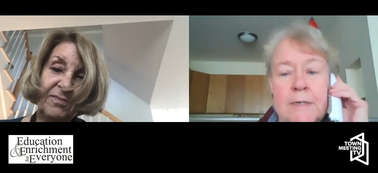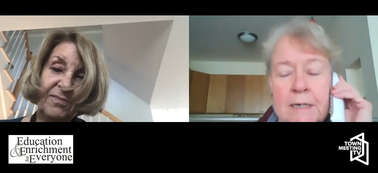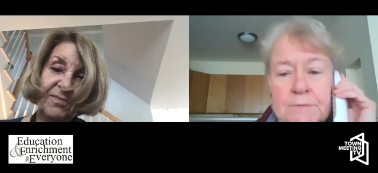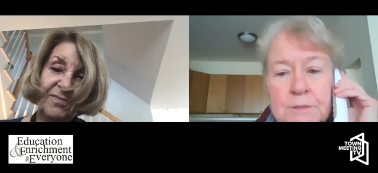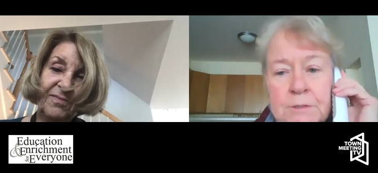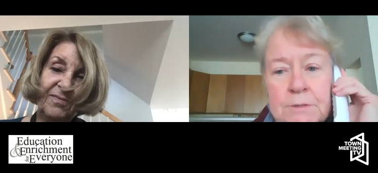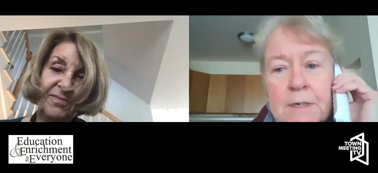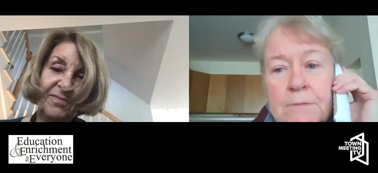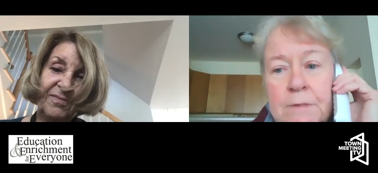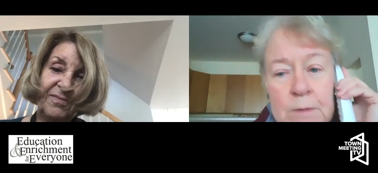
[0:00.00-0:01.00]
Speaker 1: Good
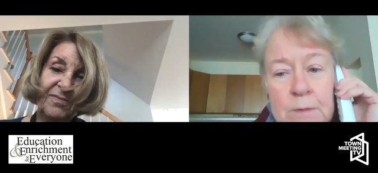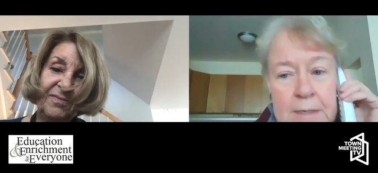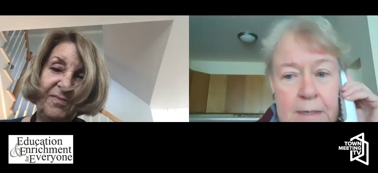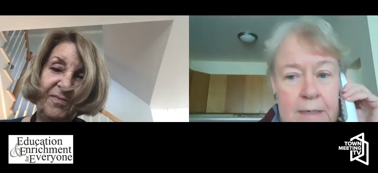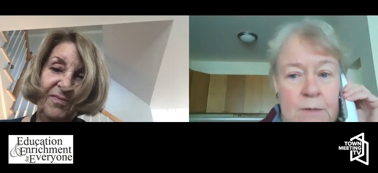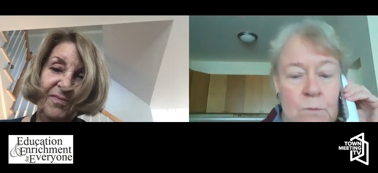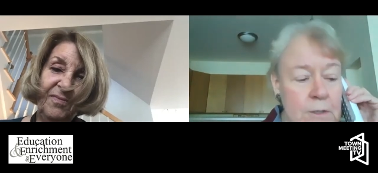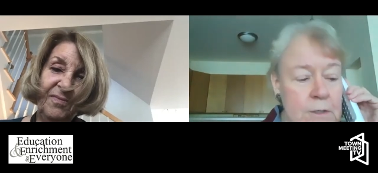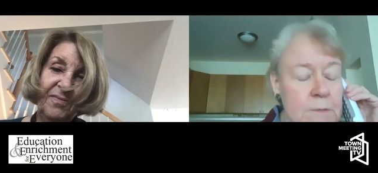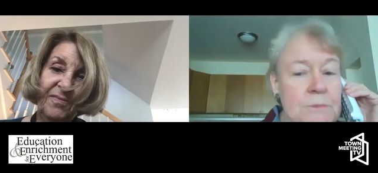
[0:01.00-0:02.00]
afternoon, everyone,
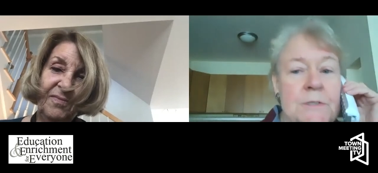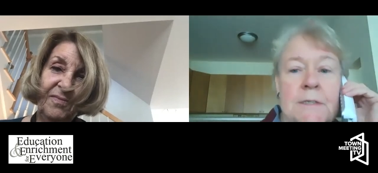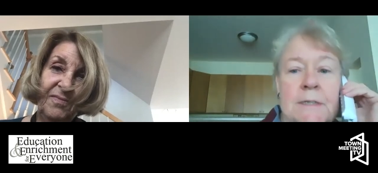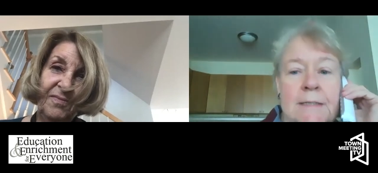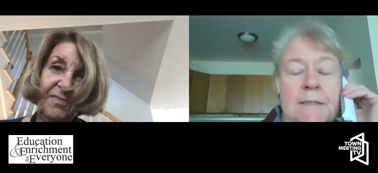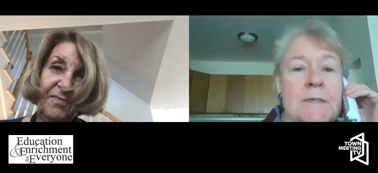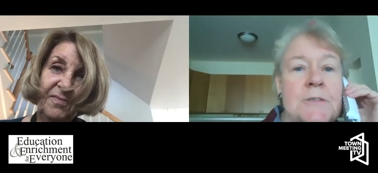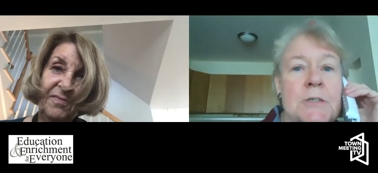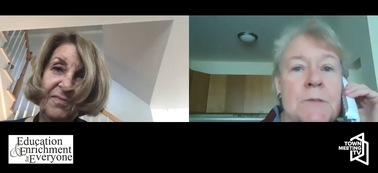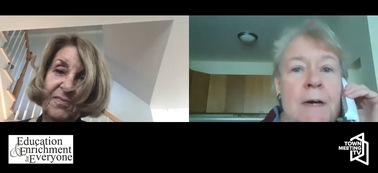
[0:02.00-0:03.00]
and welcome to today's
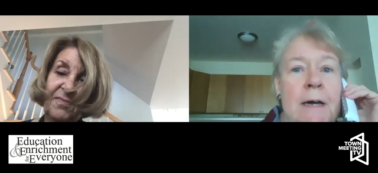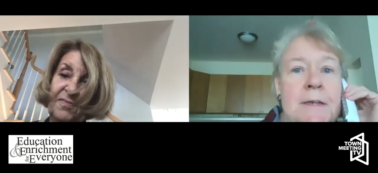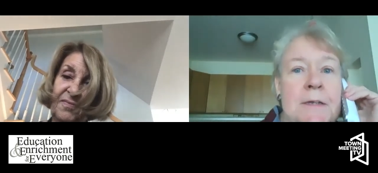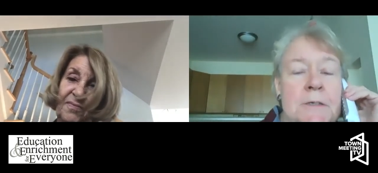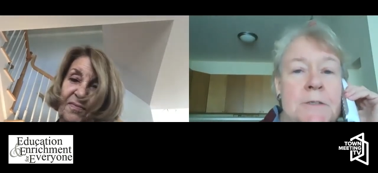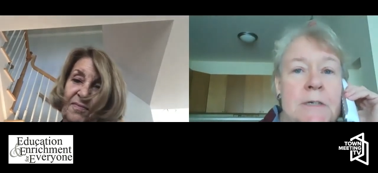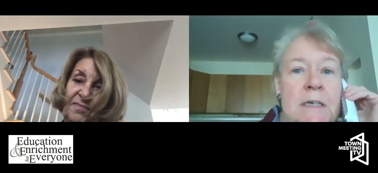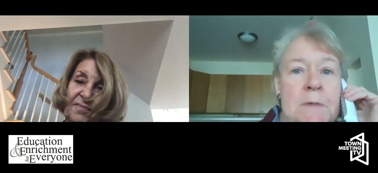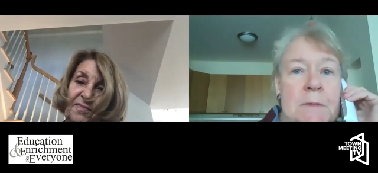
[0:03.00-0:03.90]
lecture by Dr.